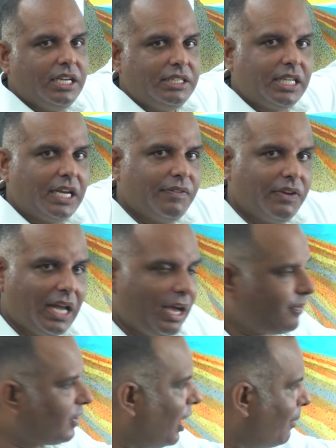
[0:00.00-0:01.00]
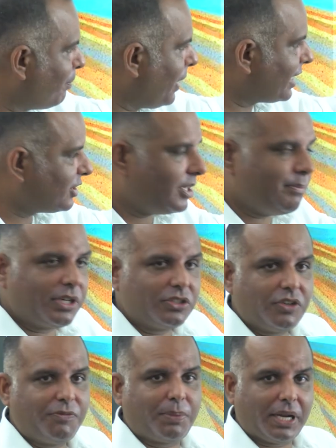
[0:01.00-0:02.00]
Then we will have compaction
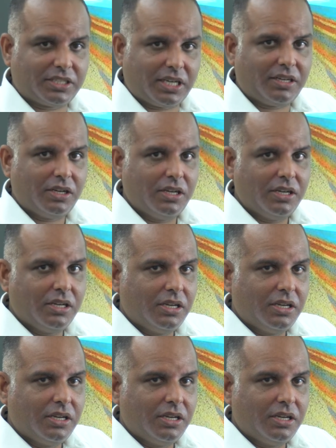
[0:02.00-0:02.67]
because of pressure.